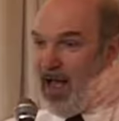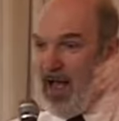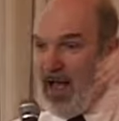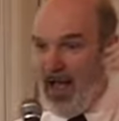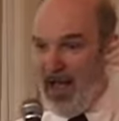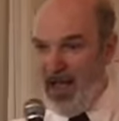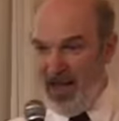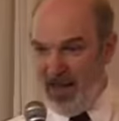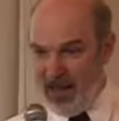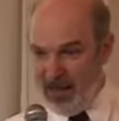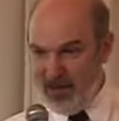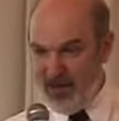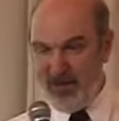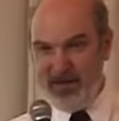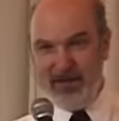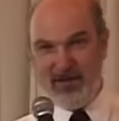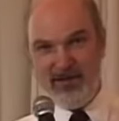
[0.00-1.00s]

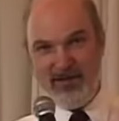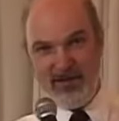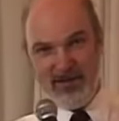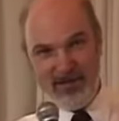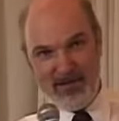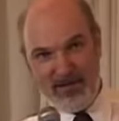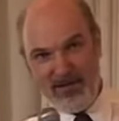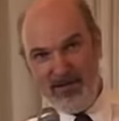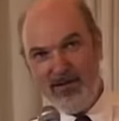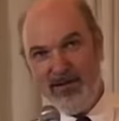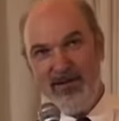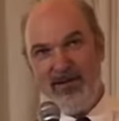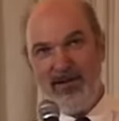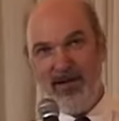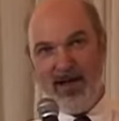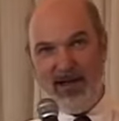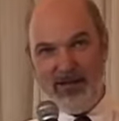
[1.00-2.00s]
I
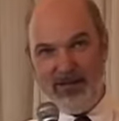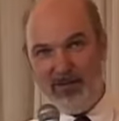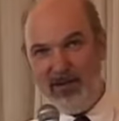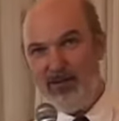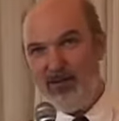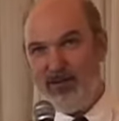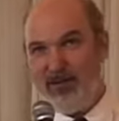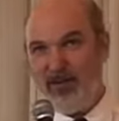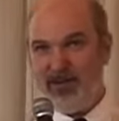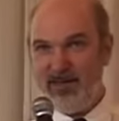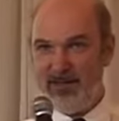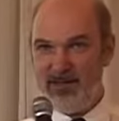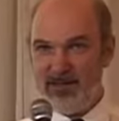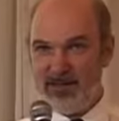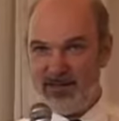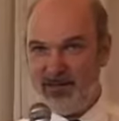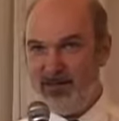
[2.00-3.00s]
have been
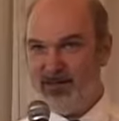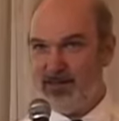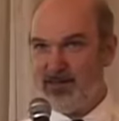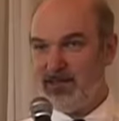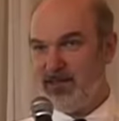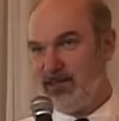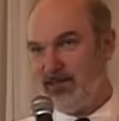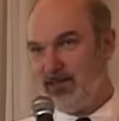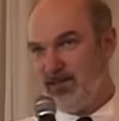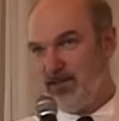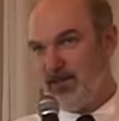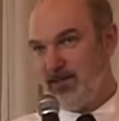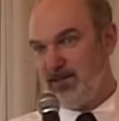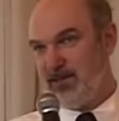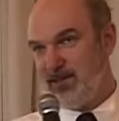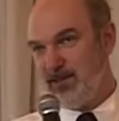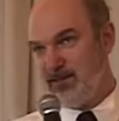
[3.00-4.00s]
working through the
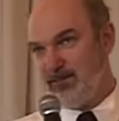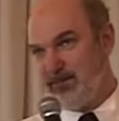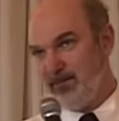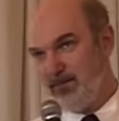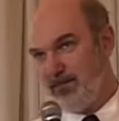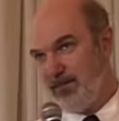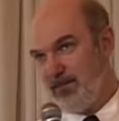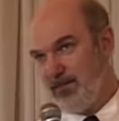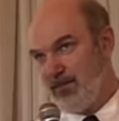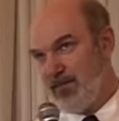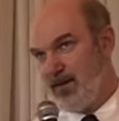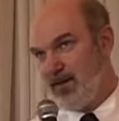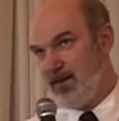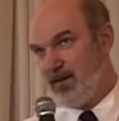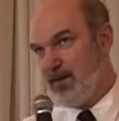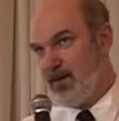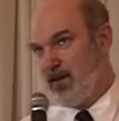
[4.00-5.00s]
traditional system.
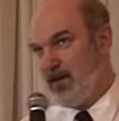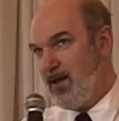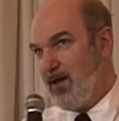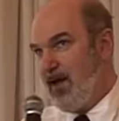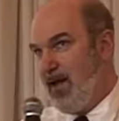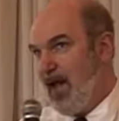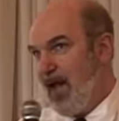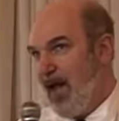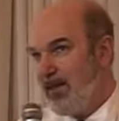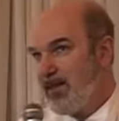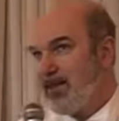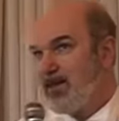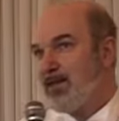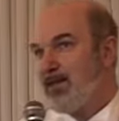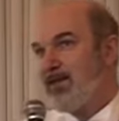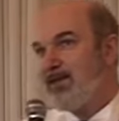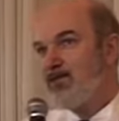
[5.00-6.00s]
And
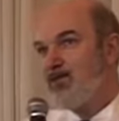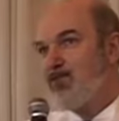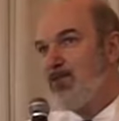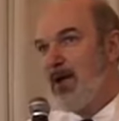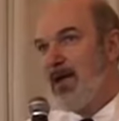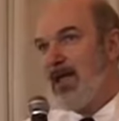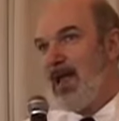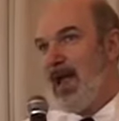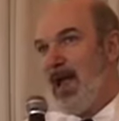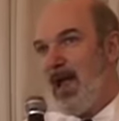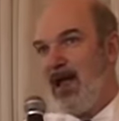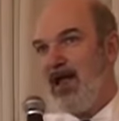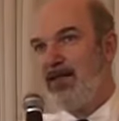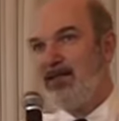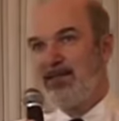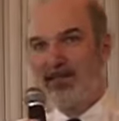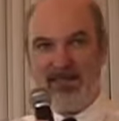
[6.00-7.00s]
the reason why
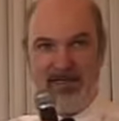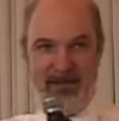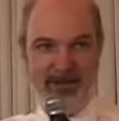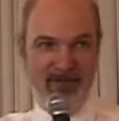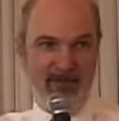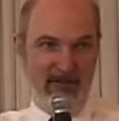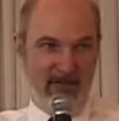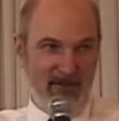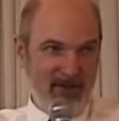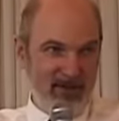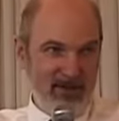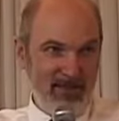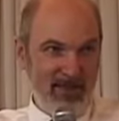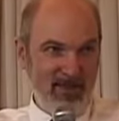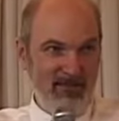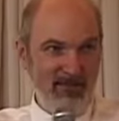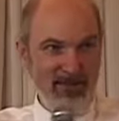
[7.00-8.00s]
I skipped
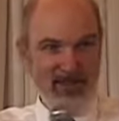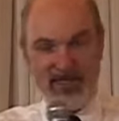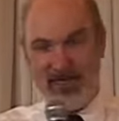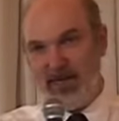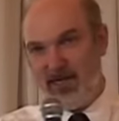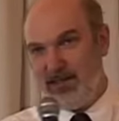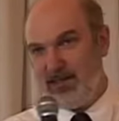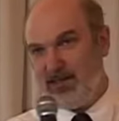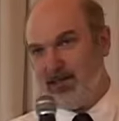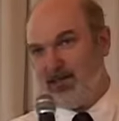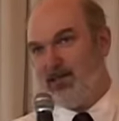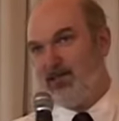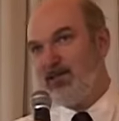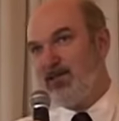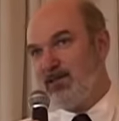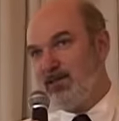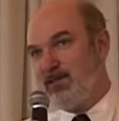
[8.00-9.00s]
out and we started
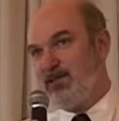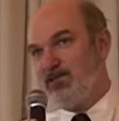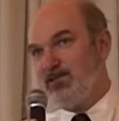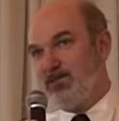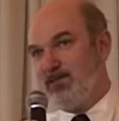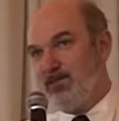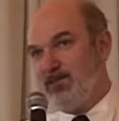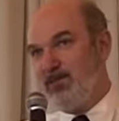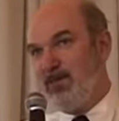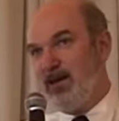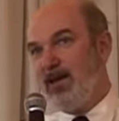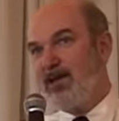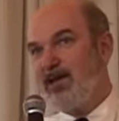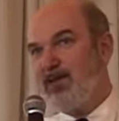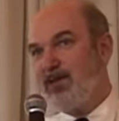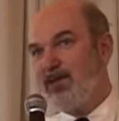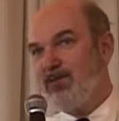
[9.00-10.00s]
totally new
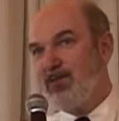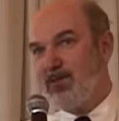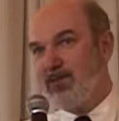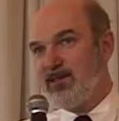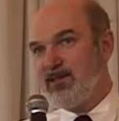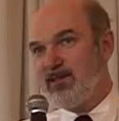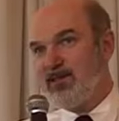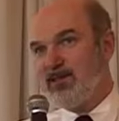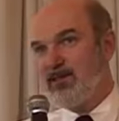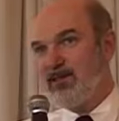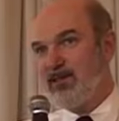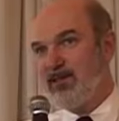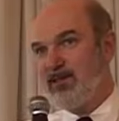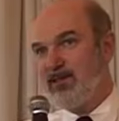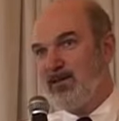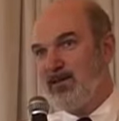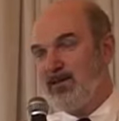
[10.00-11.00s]
mainly was